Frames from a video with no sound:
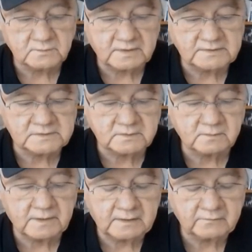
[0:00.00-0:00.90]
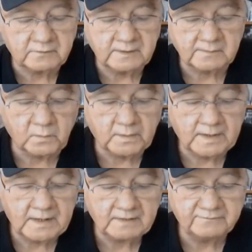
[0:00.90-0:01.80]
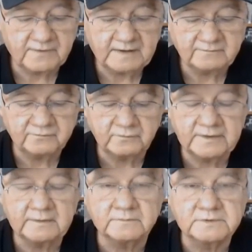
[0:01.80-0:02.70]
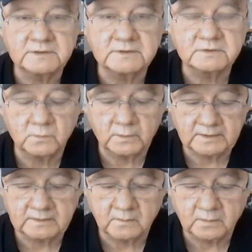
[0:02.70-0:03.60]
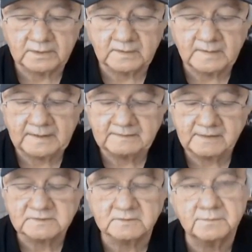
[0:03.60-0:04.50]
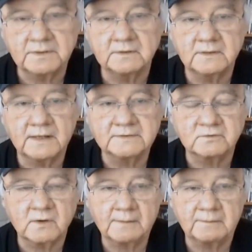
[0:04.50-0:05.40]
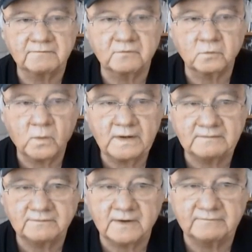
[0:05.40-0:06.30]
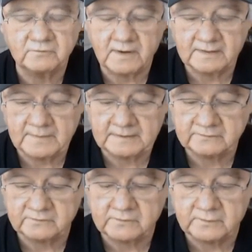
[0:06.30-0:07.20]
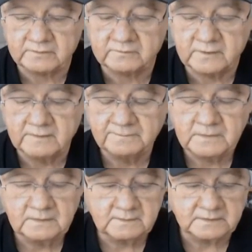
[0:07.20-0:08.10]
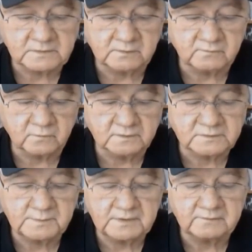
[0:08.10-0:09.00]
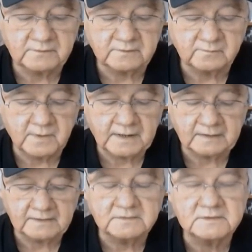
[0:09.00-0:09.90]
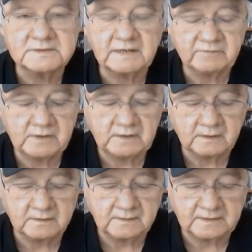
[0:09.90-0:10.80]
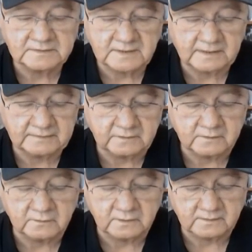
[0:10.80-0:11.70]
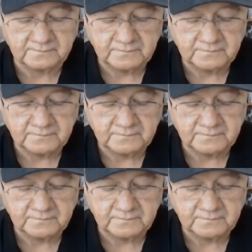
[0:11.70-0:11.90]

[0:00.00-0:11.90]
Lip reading: race 3, entry number 1A, 5 Freedom, 6-1 on the morning line, takes a big class drop of 25 Trackmaster units. Nice overall speed for this mile and 70-yard test on the dirt.